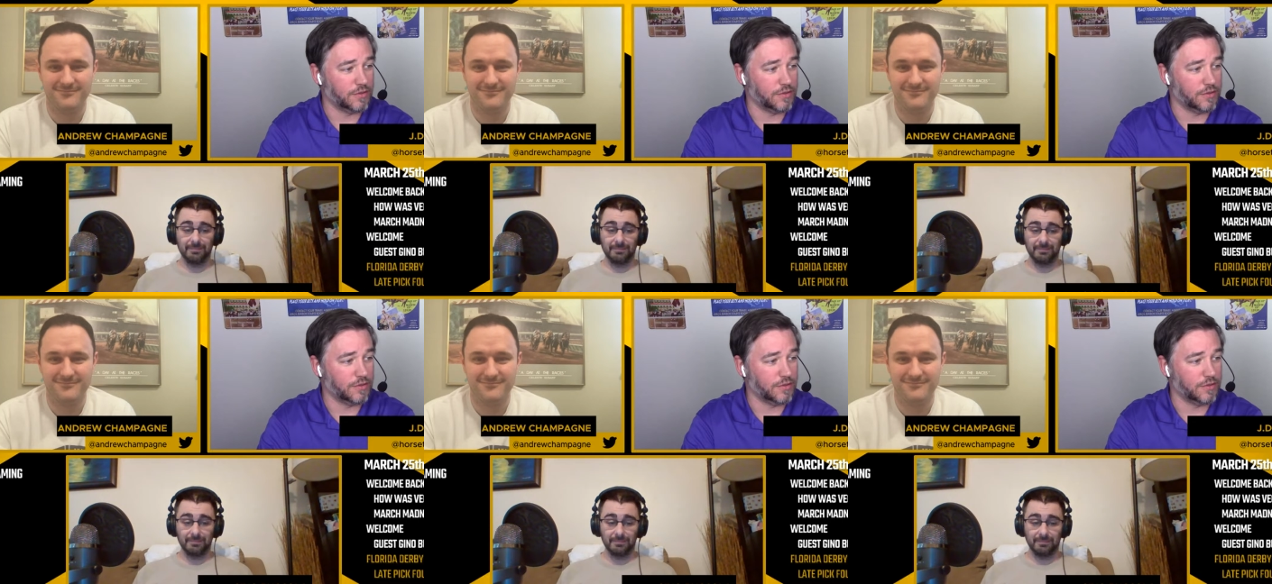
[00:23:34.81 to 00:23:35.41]
Speaker 1: what to
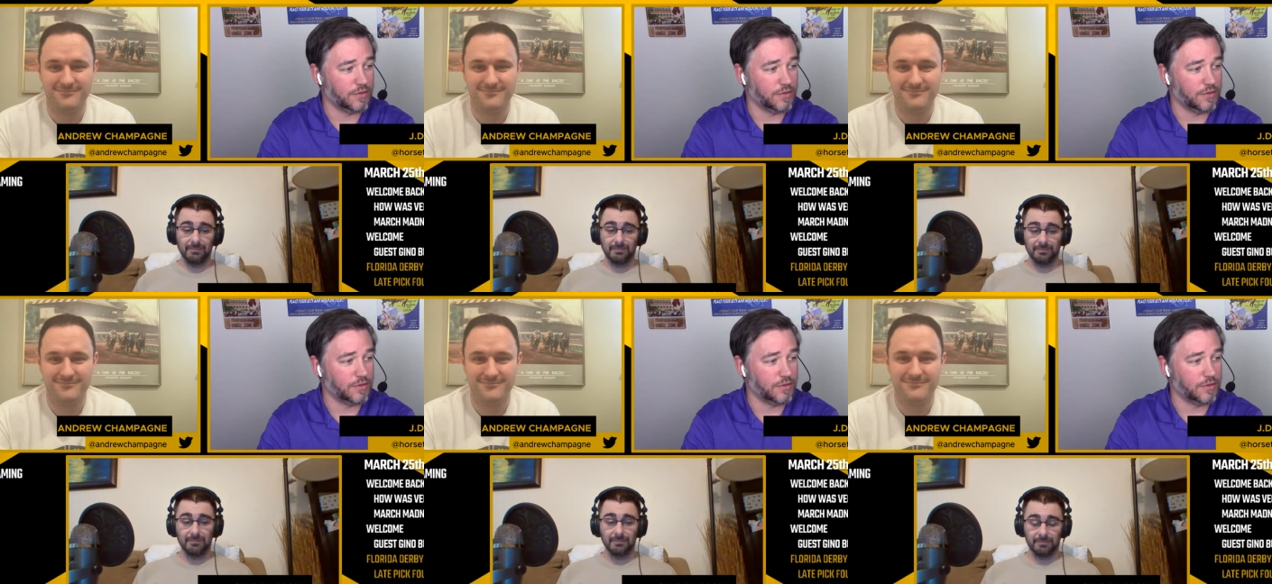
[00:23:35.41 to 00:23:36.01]
make of it.
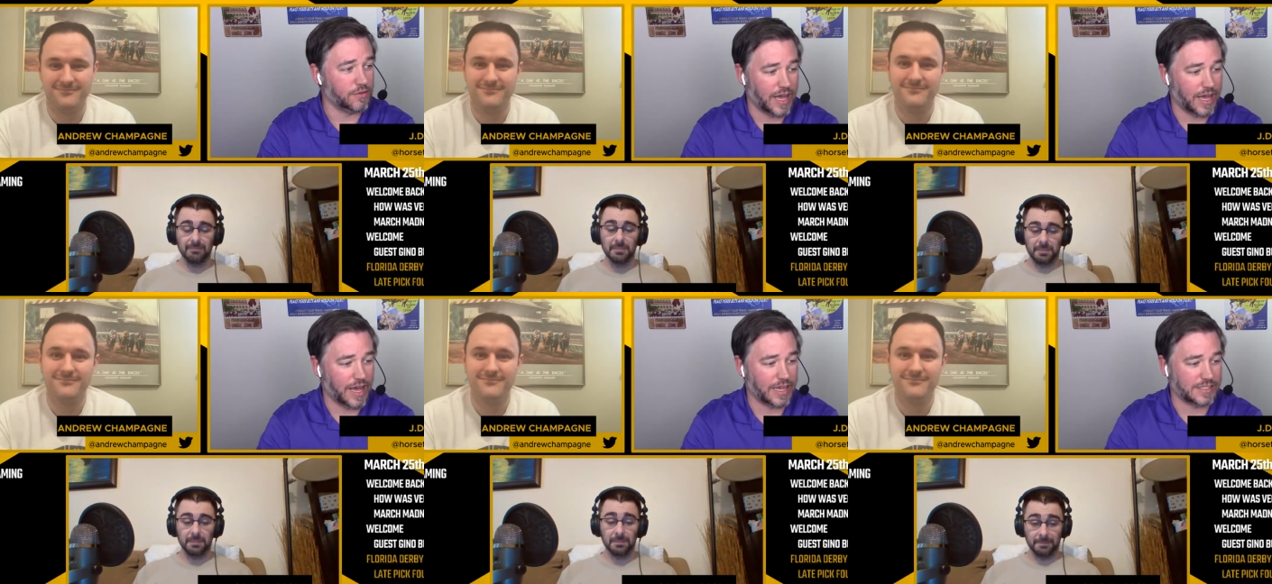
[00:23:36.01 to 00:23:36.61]
I,
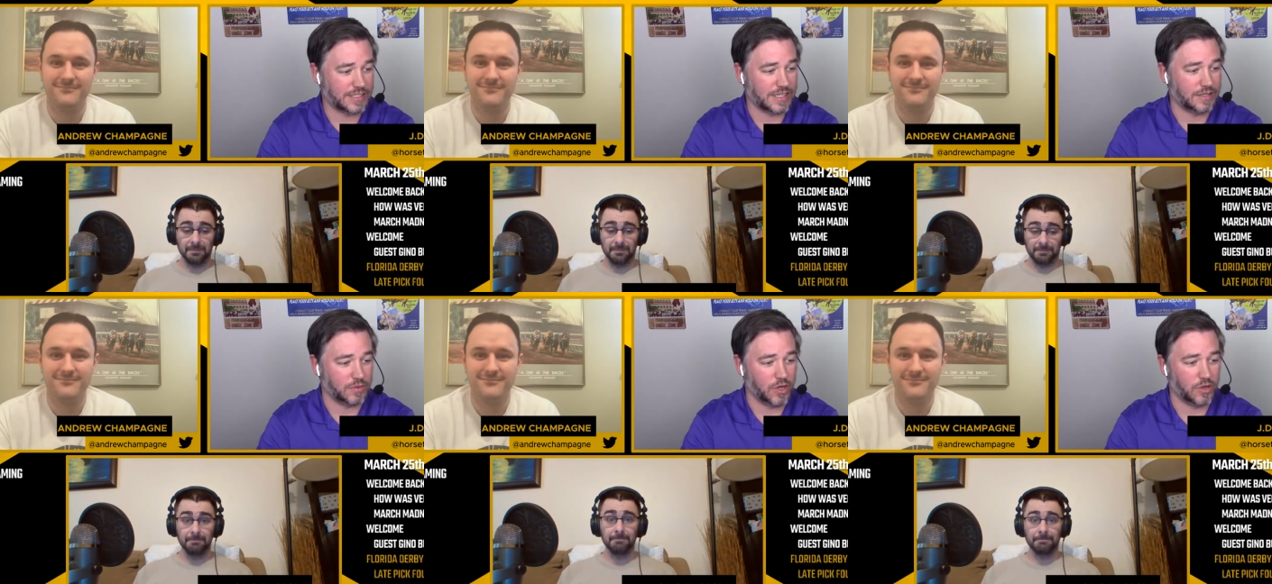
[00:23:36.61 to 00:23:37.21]
I see,
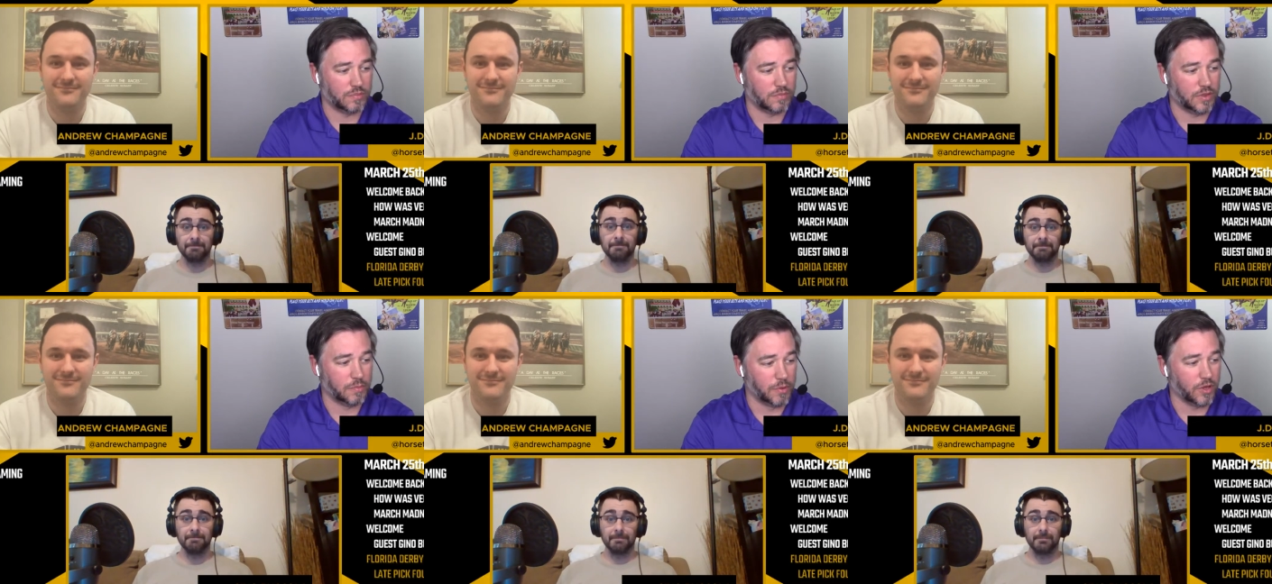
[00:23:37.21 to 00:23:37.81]
you know, the
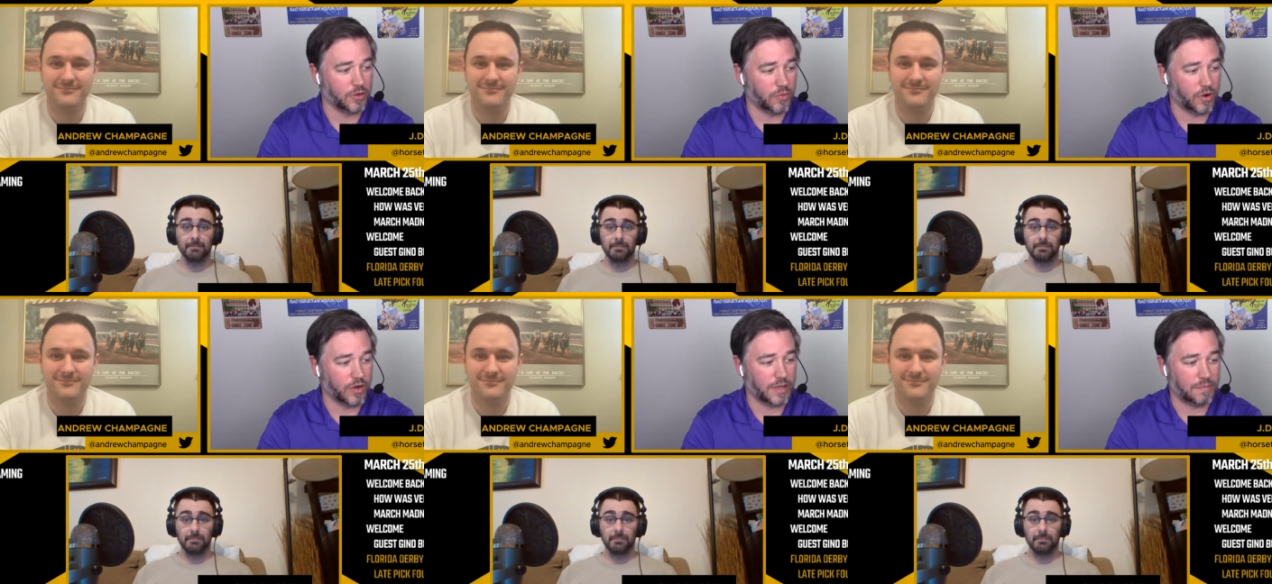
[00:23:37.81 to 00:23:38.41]
bullet
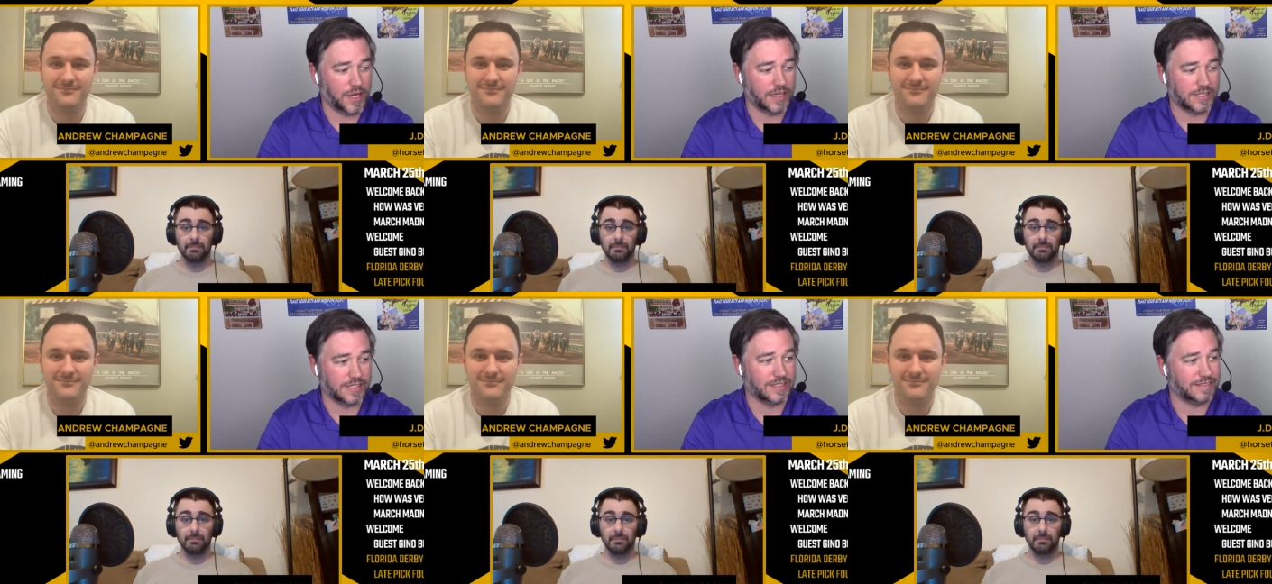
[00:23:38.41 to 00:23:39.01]
work at
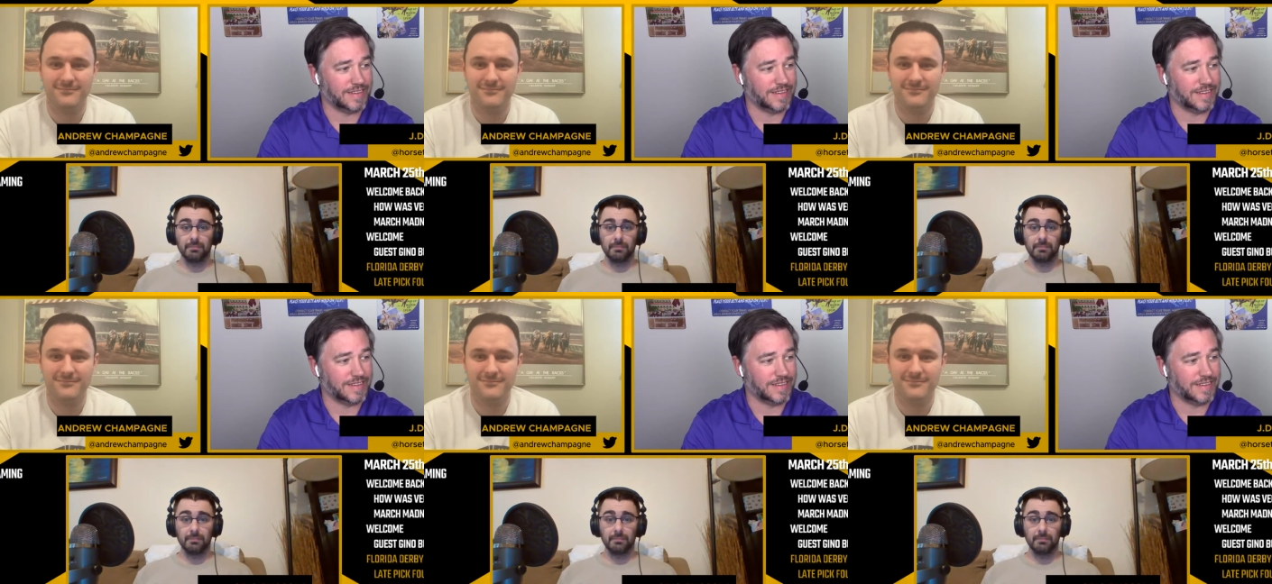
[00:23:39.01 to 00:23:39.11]
Payson.